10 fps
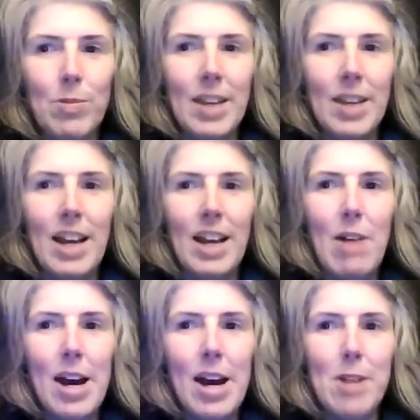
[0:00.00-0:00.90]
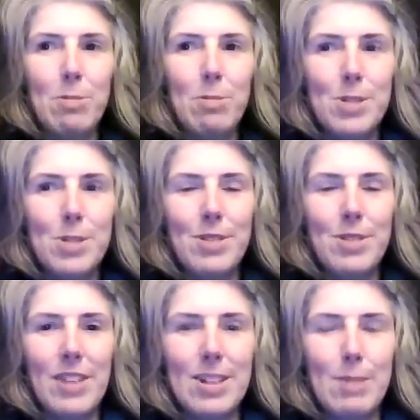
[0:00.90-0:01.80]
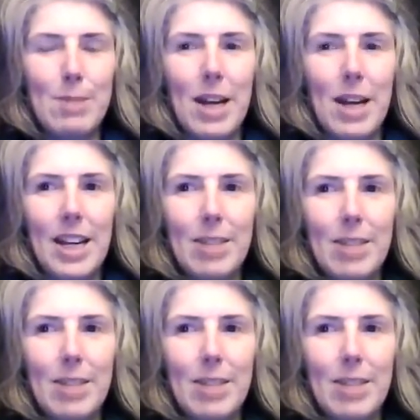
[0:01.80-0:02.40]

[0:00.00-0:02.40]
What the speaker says: Allow our homes to feel smiley.